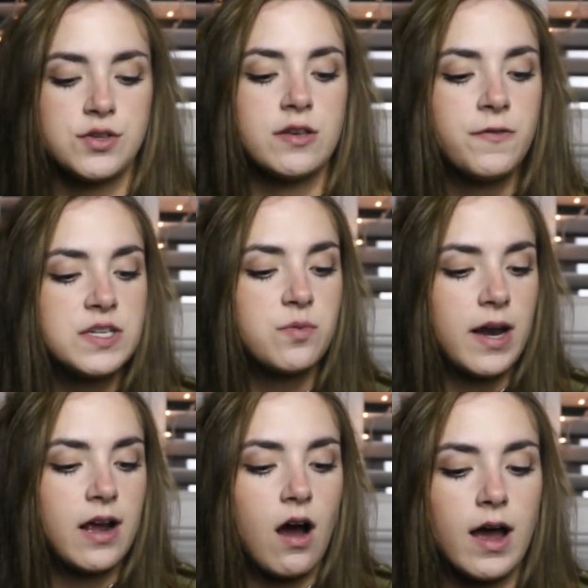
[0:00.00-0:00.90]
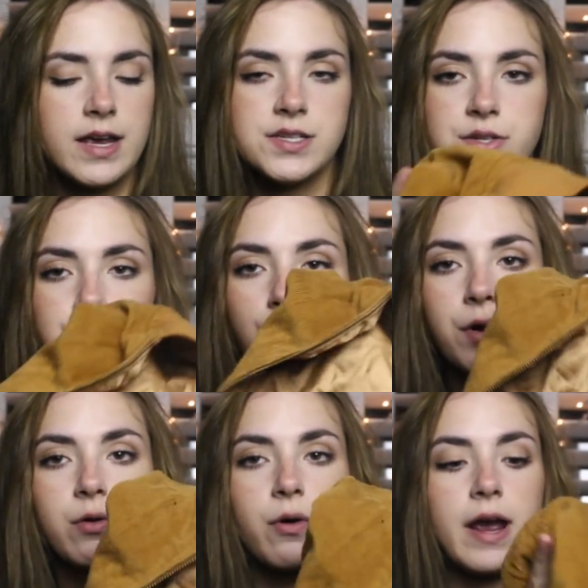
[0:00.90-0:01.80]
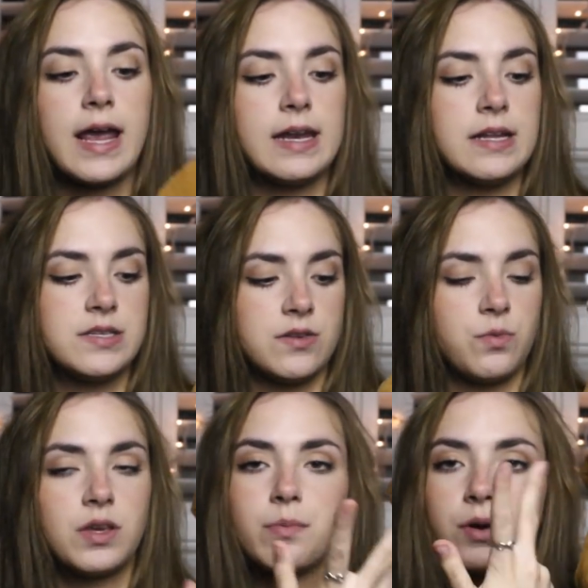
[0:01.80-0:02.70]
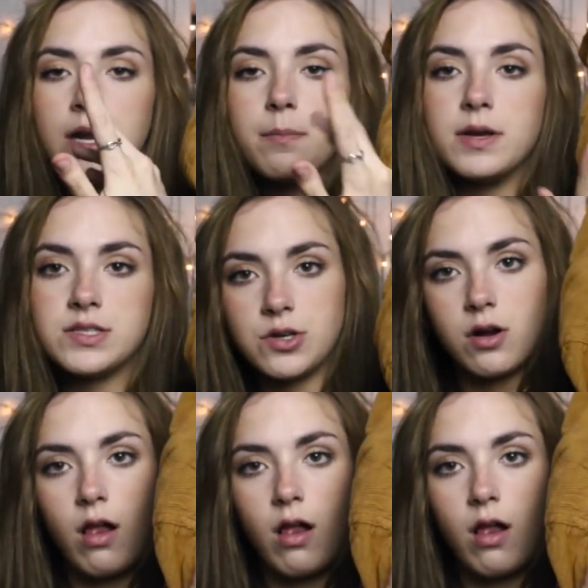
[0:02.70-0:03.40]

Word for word: So the first one I got is corduroy and it's a really pretty mustard